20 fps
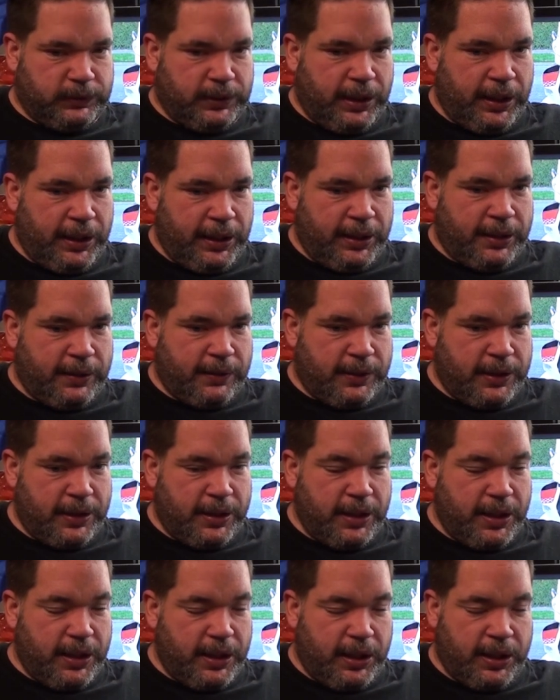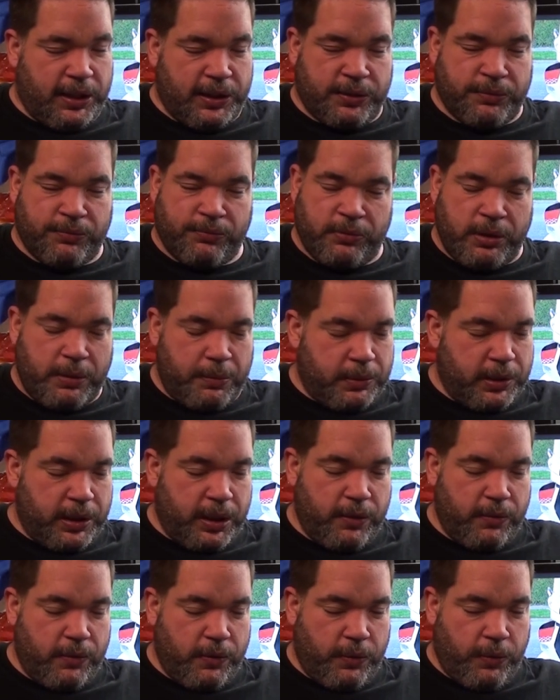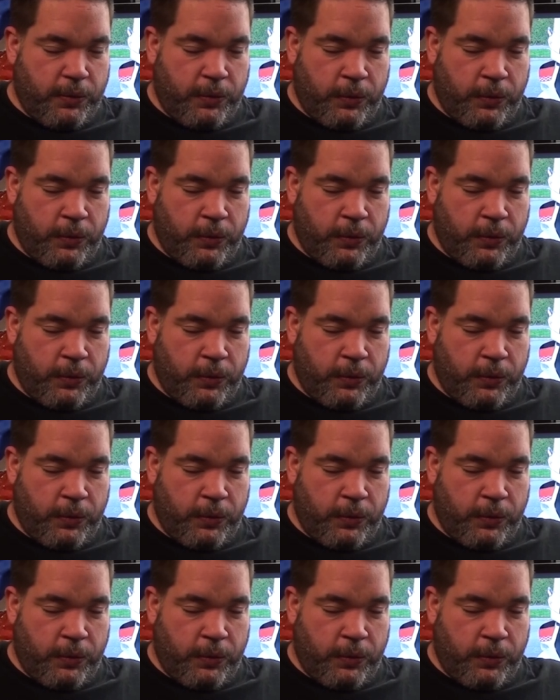he did that, he's ripped out